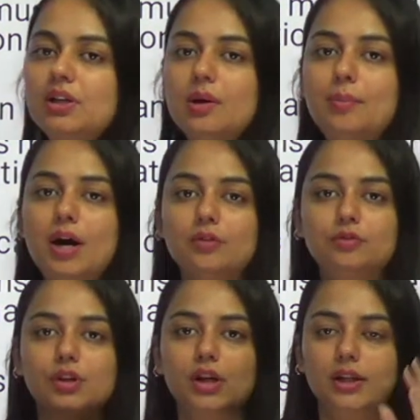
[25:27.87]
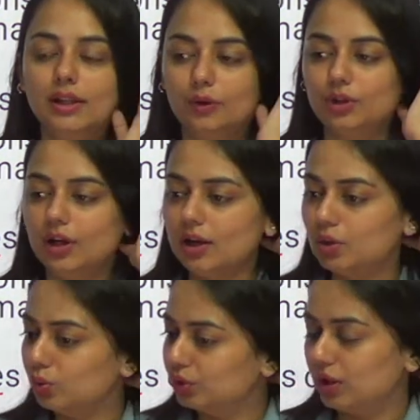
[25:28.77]
above? Now there are
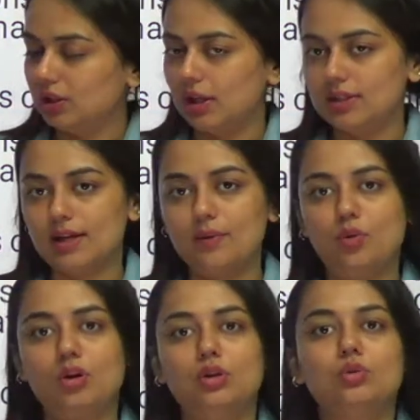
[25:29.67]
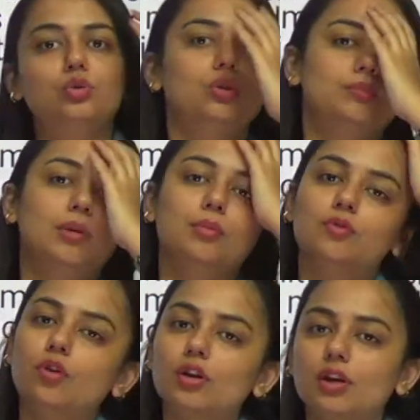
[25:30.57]
2-3 things I want you to remember
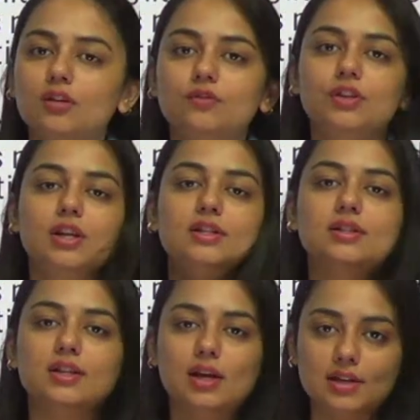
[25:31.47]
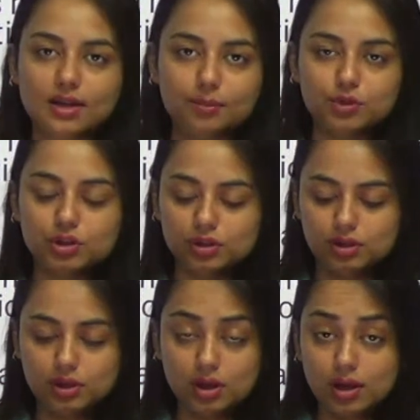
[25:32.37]
for inferences and assumption.
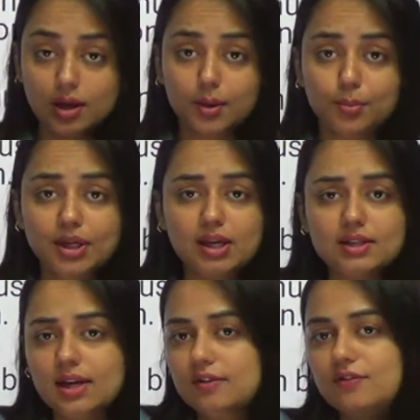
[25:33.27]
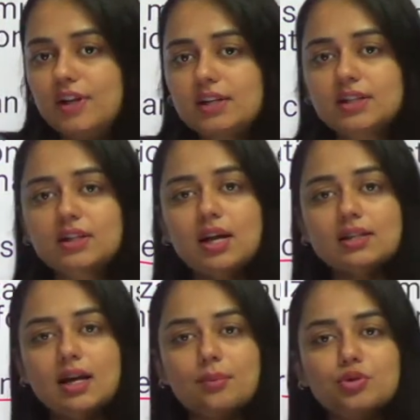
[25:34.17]
Because inference and
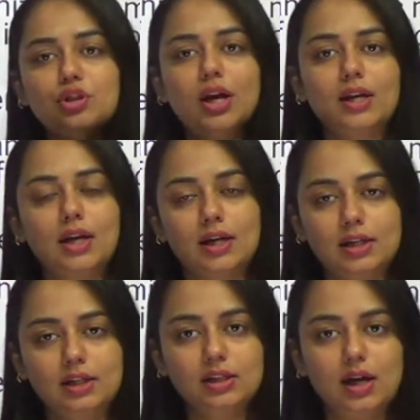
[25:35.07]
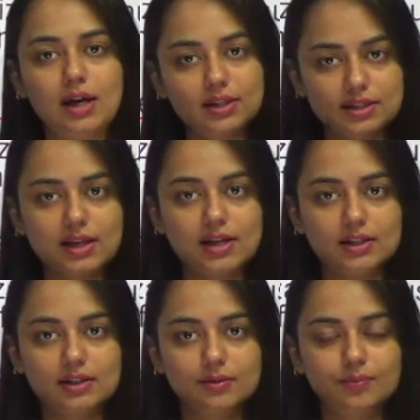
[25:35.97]
assumption are hidden, unstated.